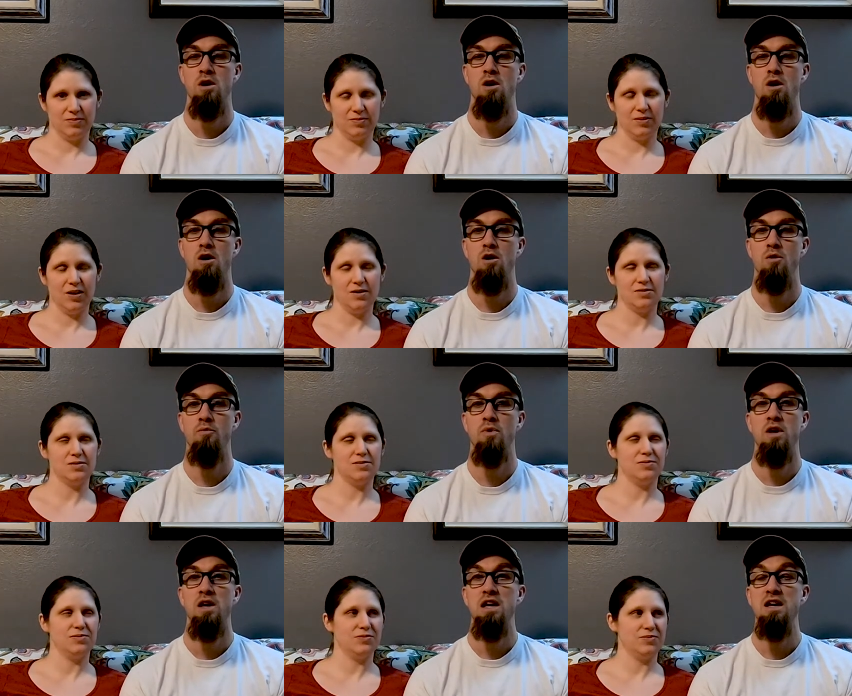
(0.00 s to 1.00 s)
Speaker 1: Yes. Um,
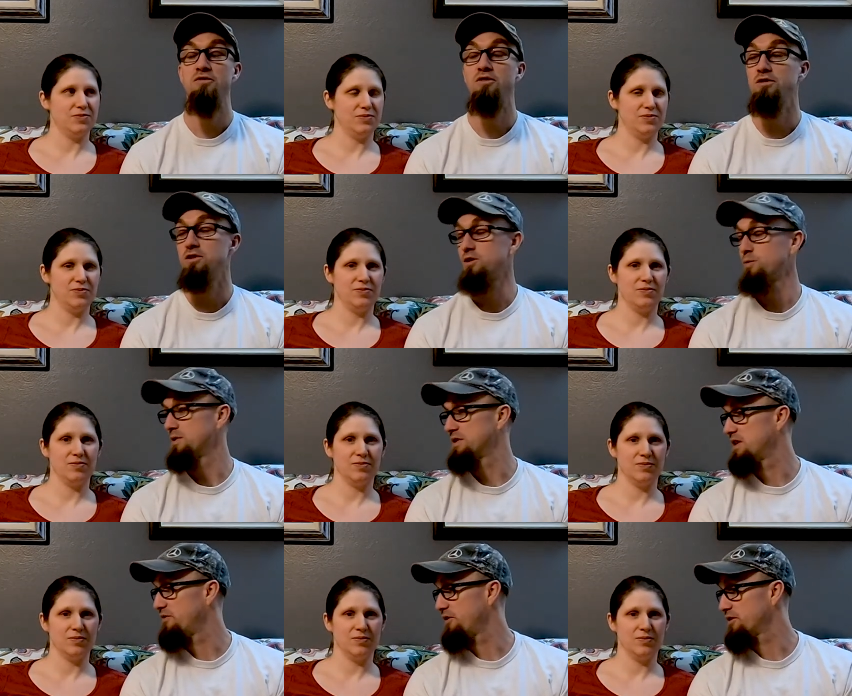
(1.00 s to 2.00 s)
If there's a
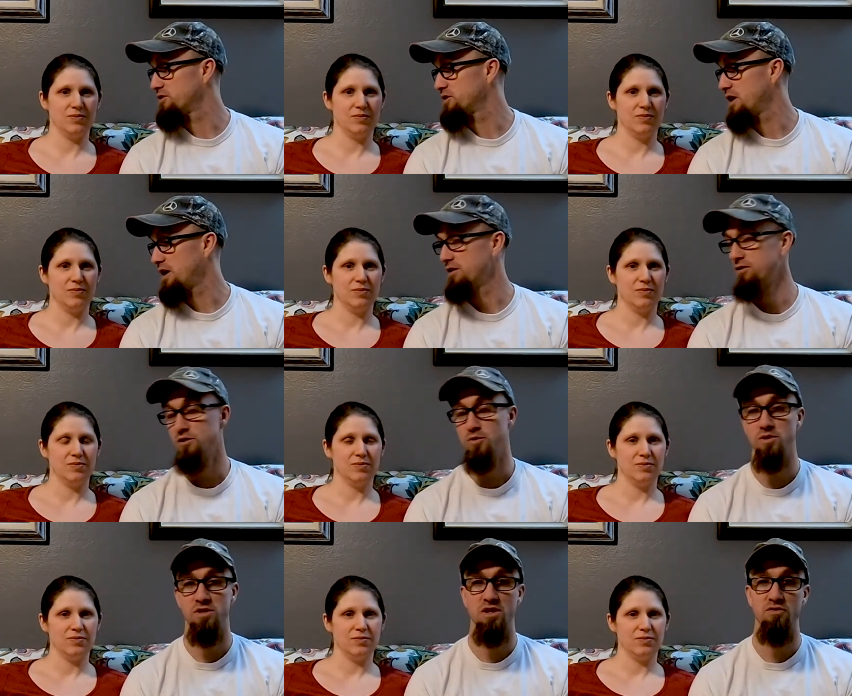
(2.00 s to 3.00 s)
specific shot or a
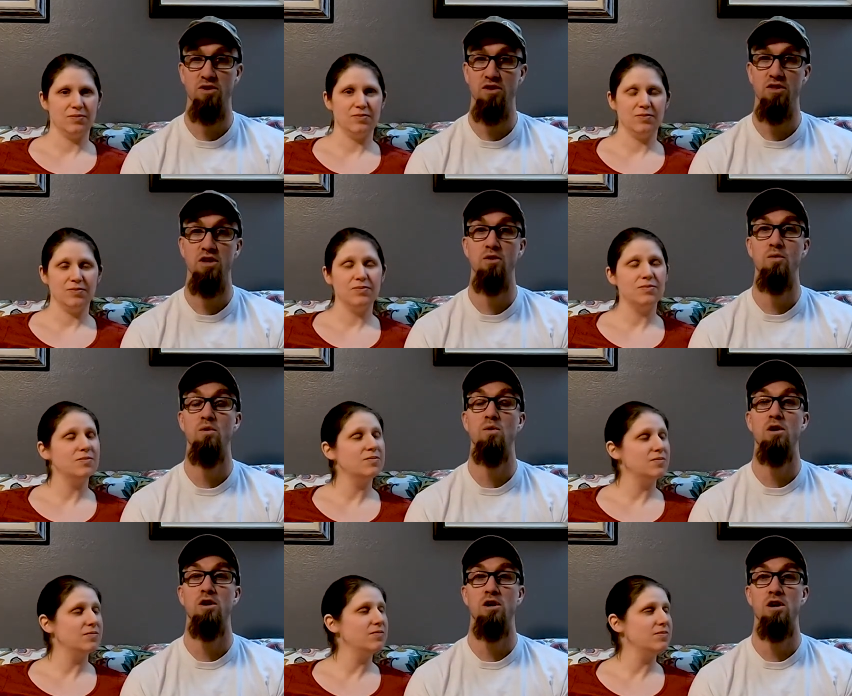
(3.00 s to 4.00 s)
specific thing we
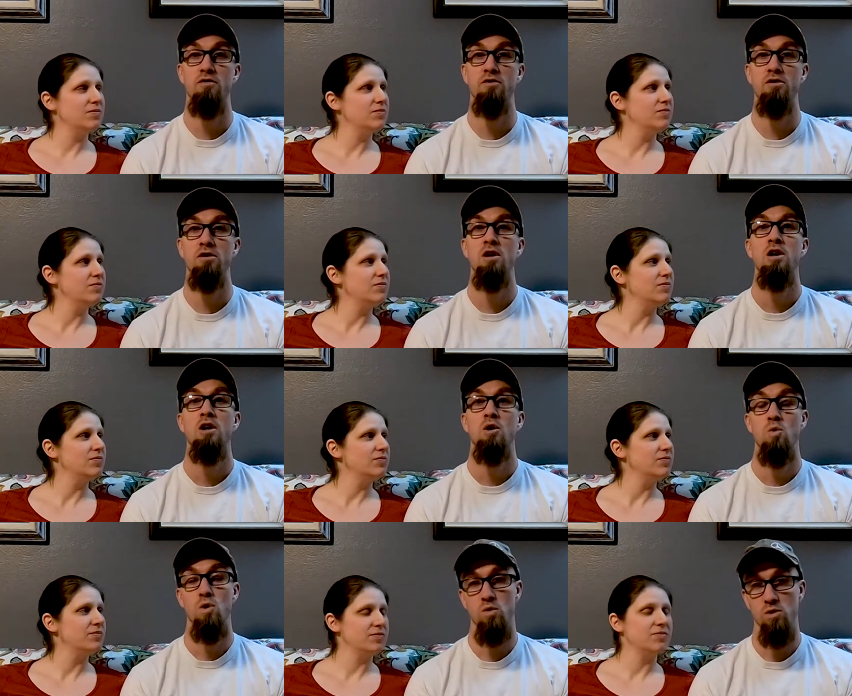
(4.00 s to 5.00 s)
want to cover,
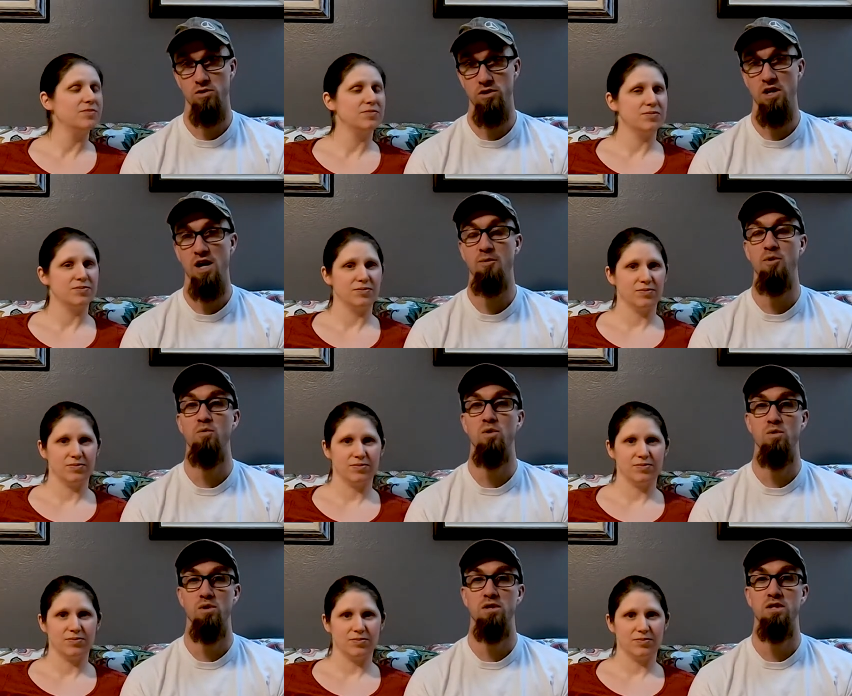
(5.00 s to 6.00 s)
we will stop and we
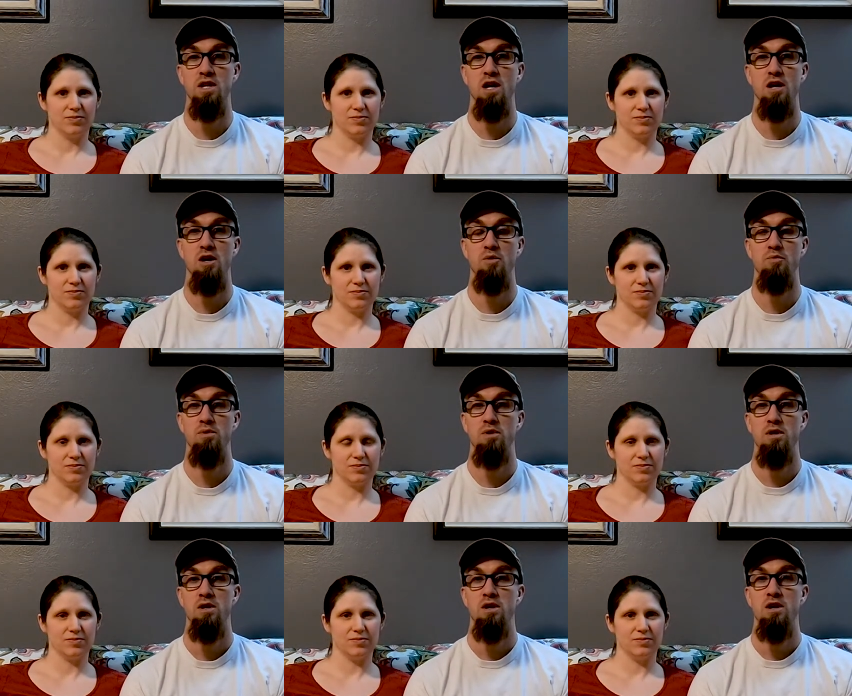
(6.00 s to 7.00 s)
will set up
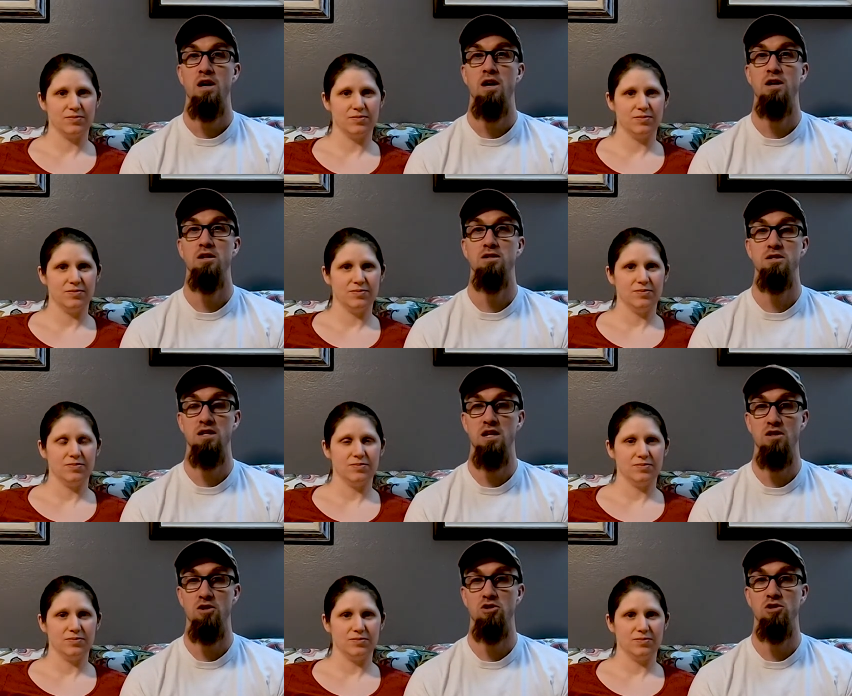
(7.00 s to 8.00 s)
and
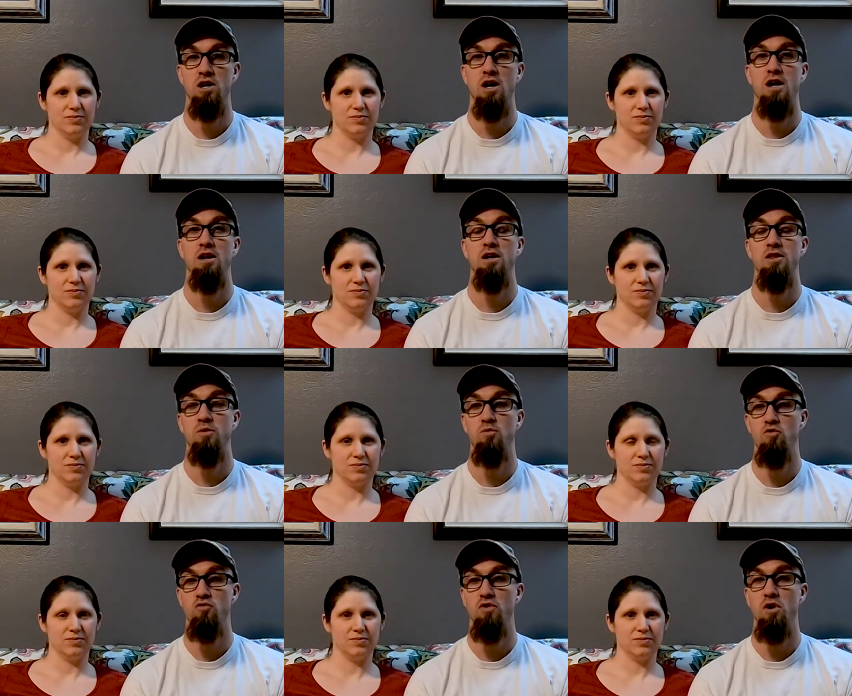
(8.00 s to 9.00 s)
get the shot and then
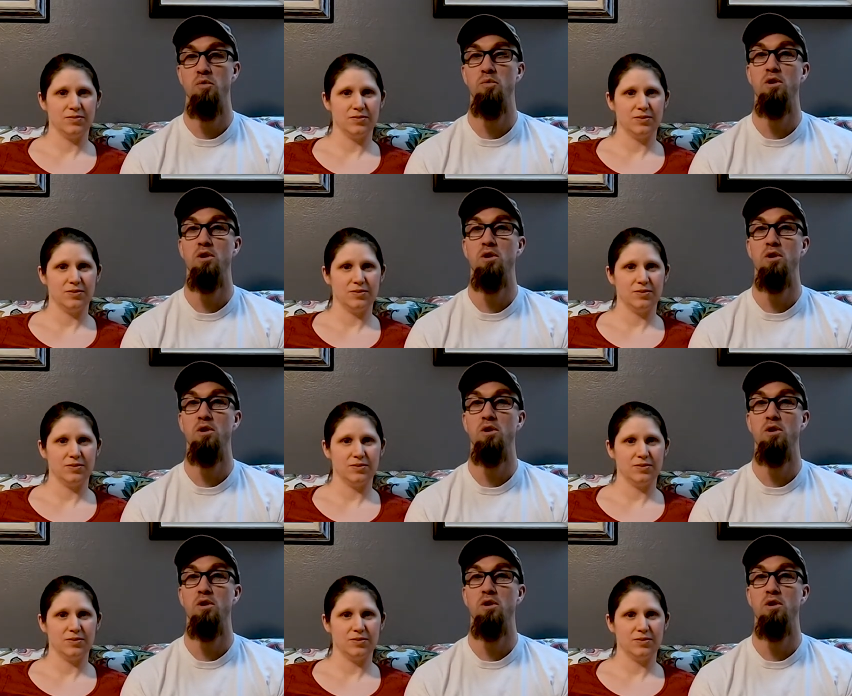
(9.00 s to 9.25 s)
move on.